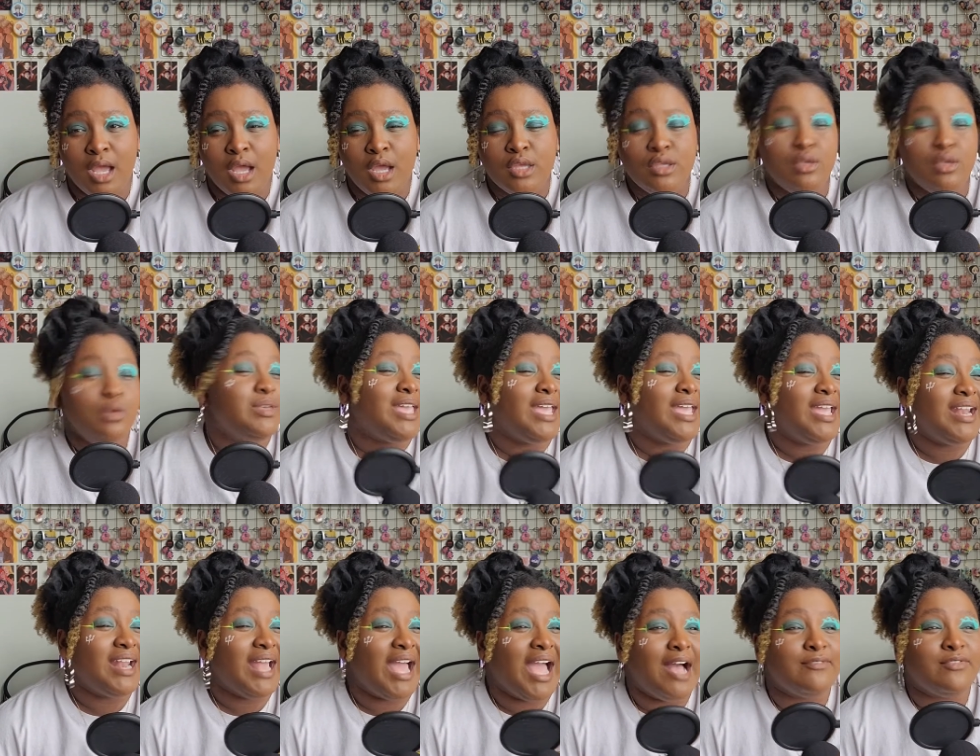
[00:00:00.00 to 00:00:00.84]
You can't
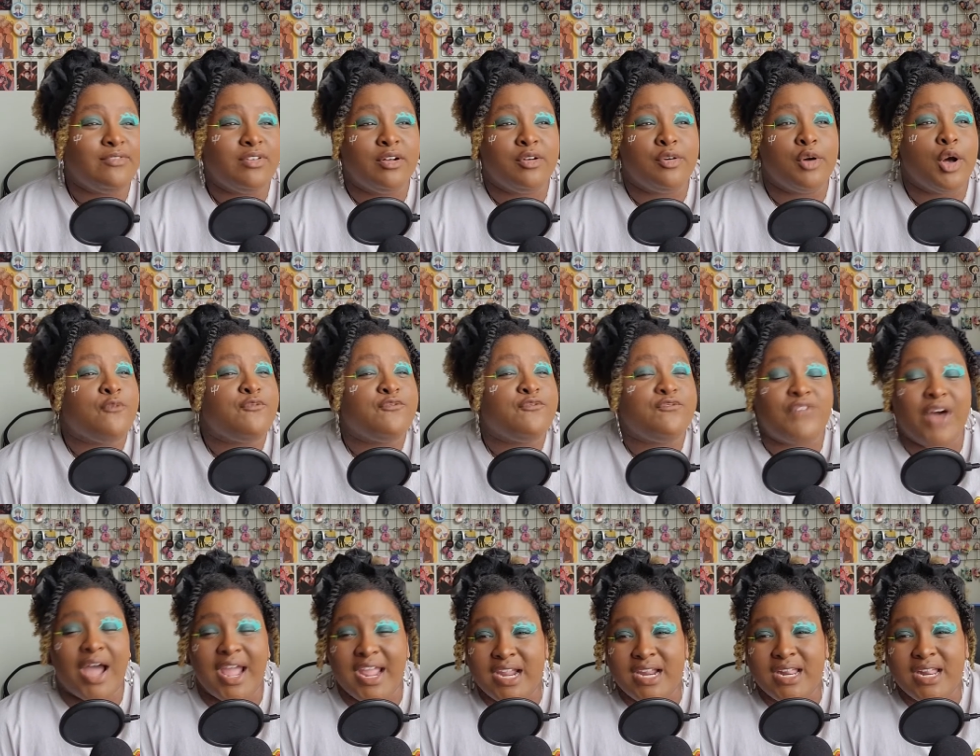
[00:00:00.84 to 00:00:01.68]
have a
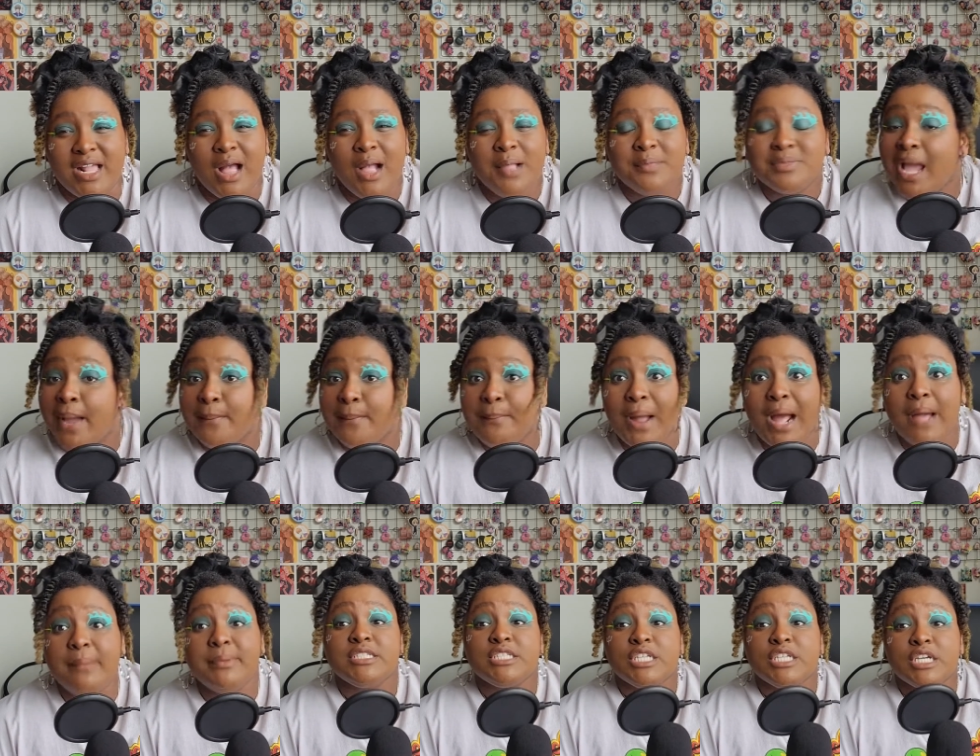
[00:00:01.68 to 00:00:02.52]
fight that
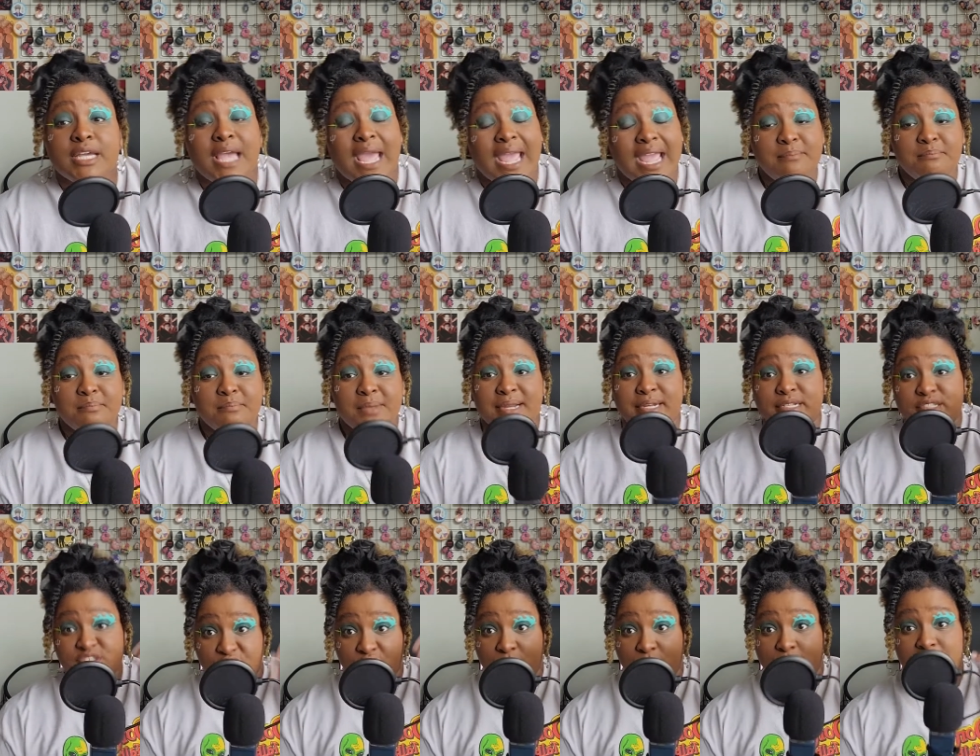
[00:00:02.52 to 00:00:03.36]
probably took 8 minutes
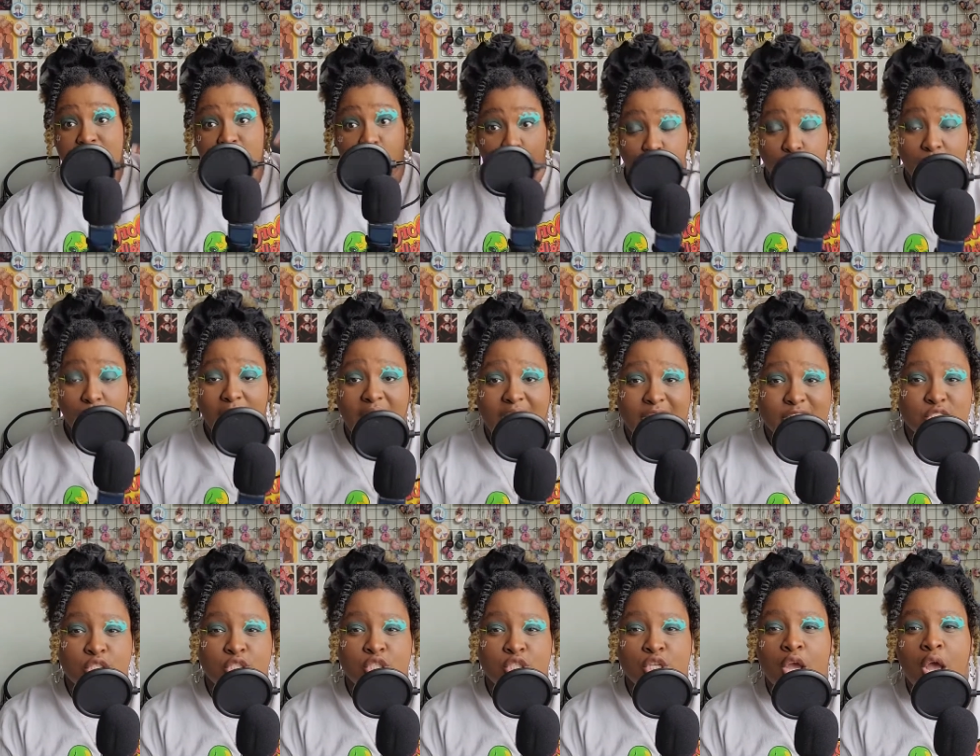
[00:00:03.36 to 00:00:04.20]
for me to
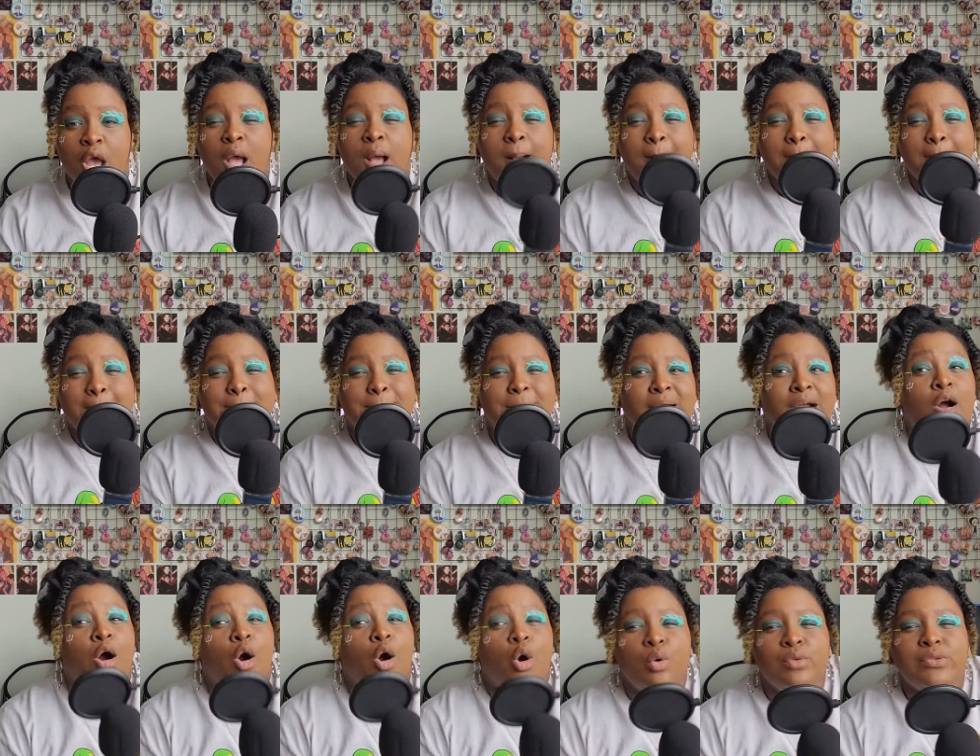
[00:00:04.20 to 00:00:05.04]
watch, but
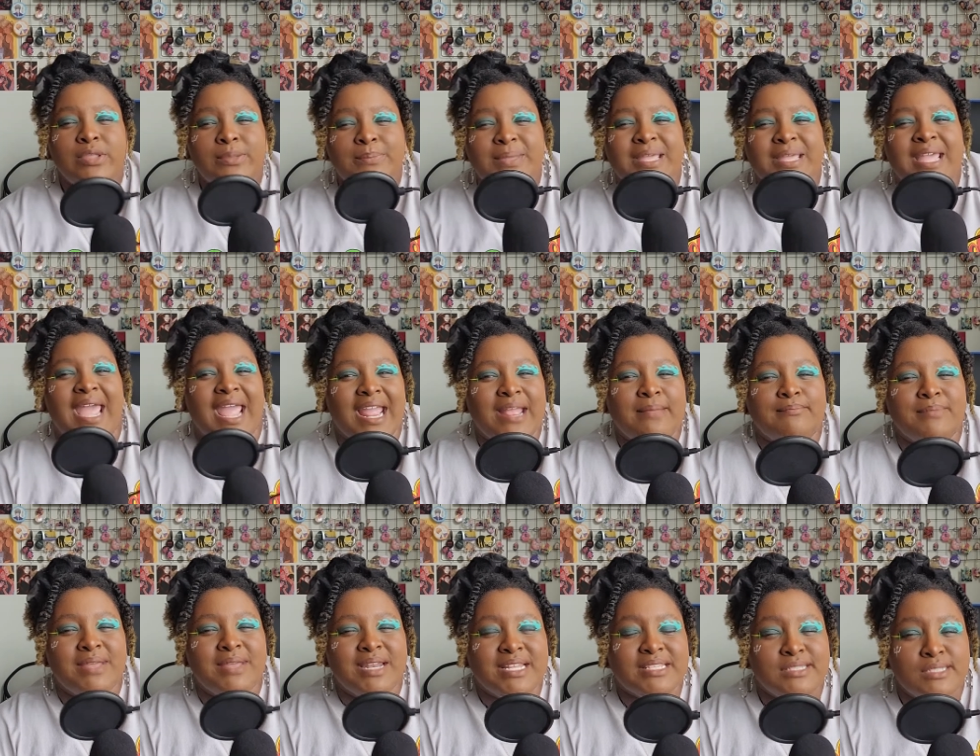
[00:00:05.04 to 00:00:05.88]
only be 8
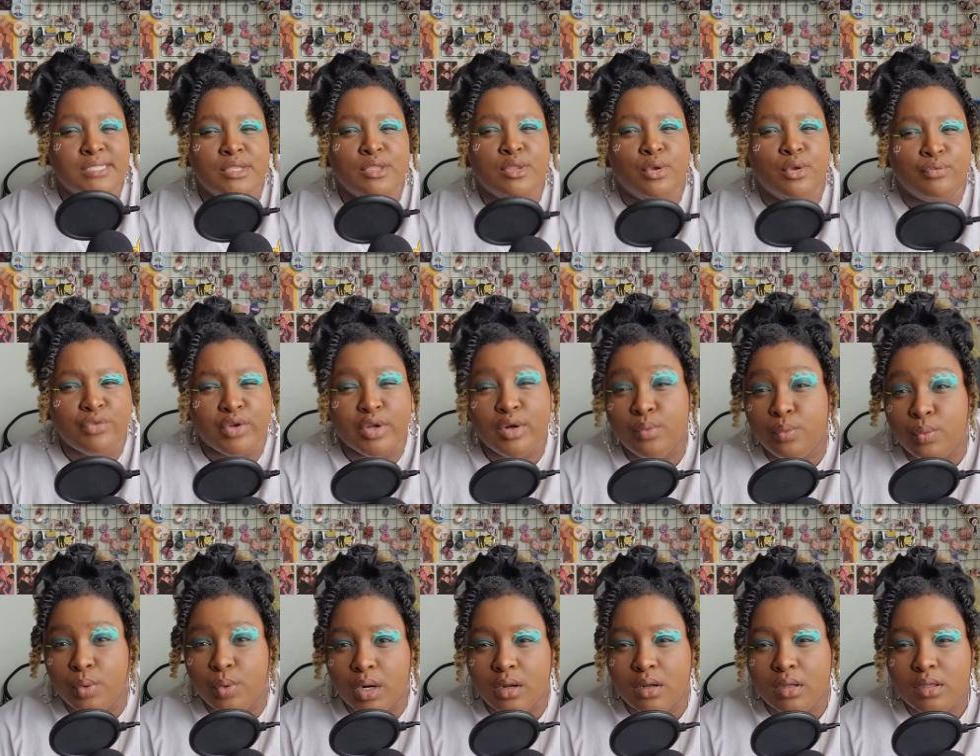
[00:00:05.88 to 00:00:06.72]
minutes in the real
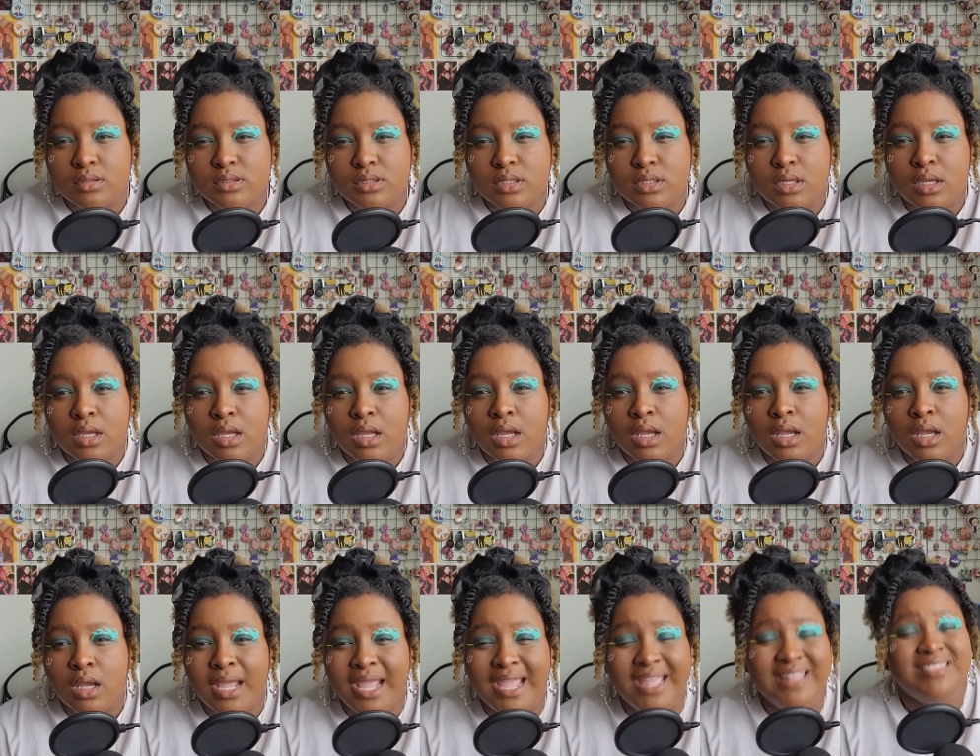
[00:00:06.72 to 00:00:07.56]
world,
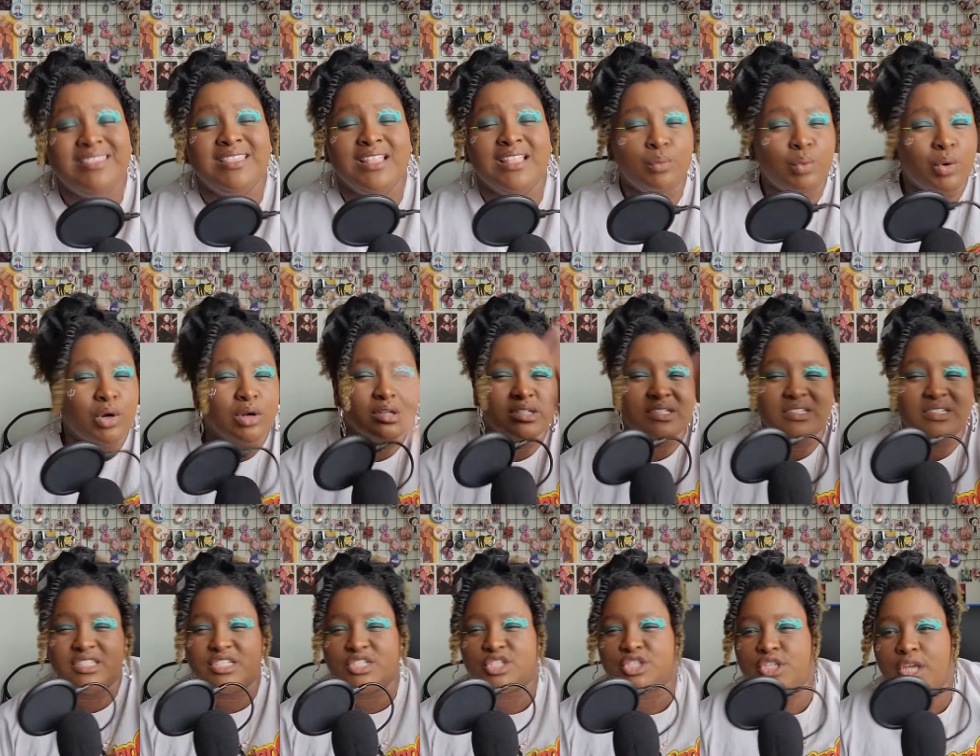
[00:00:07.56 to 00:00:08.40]
in the world of
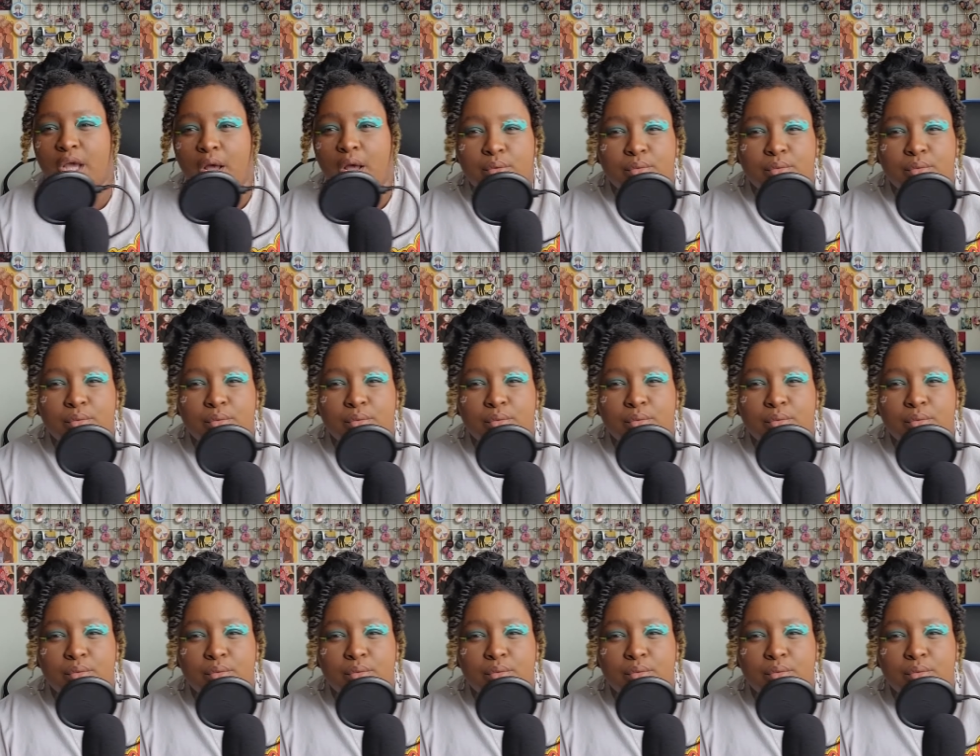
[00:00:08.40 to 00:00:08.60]
the show.